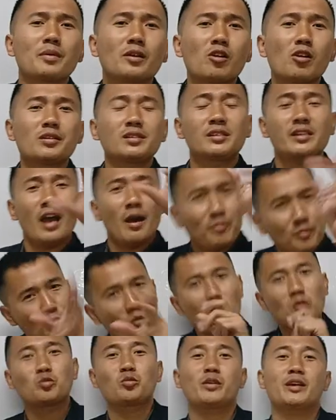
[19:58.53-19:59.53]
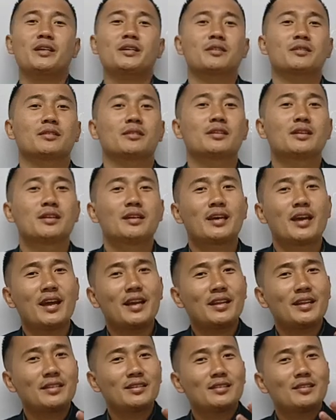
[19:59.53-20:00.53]
because they have to work together.
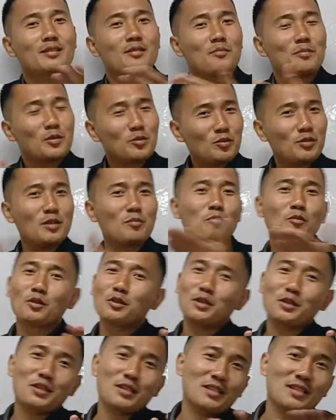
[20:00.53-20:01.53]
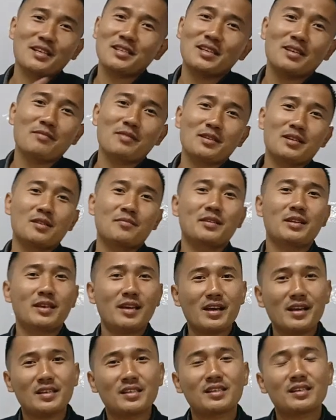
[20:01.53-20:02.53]
And between the politicians and the civil servant,
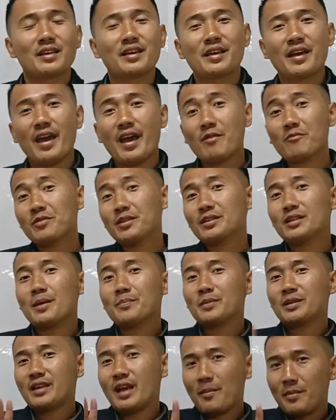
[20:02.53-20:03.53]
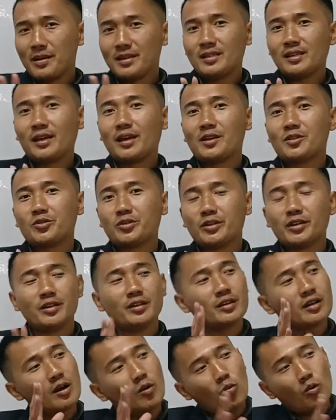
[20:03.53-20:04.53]
yes, every time the cabinet
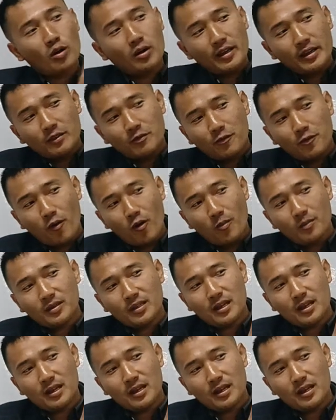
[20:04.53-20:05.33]
secretary will inform